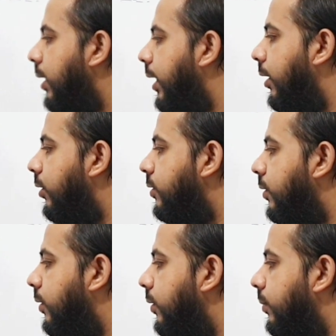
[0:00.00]
and
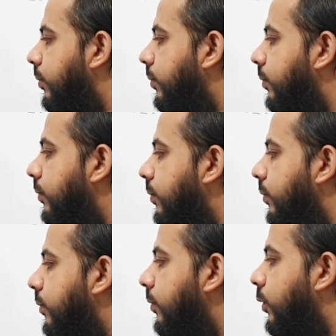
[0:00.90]
also
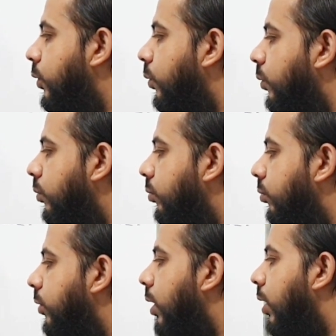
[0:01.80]
2,
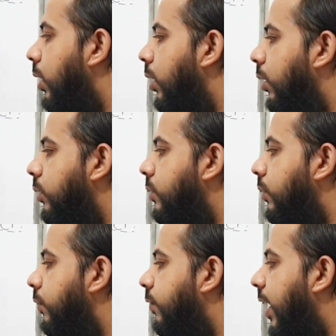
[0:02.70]

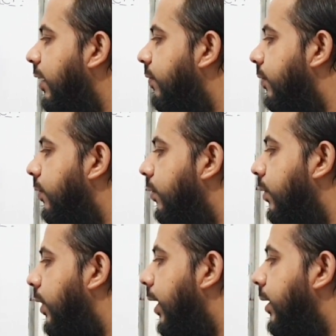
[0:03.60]
also 5
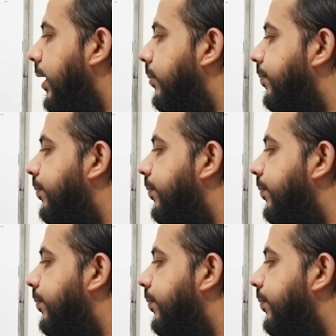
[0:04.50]
and 10.